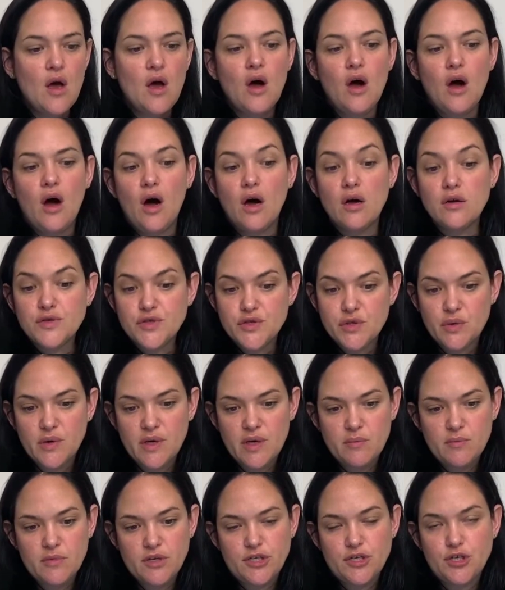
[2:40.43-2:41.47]
Also
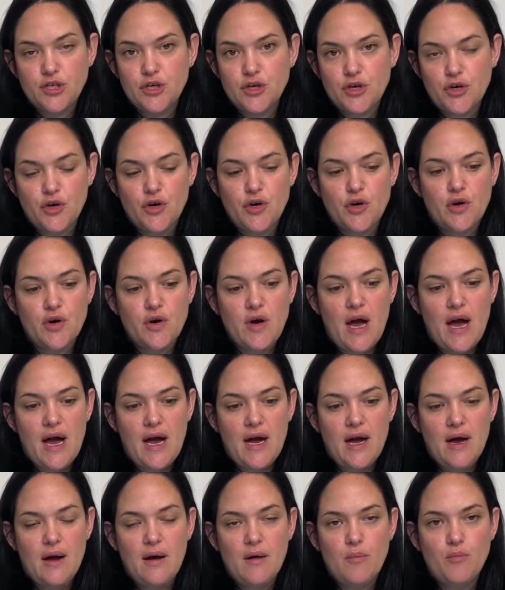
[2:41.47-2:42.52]
immature uh,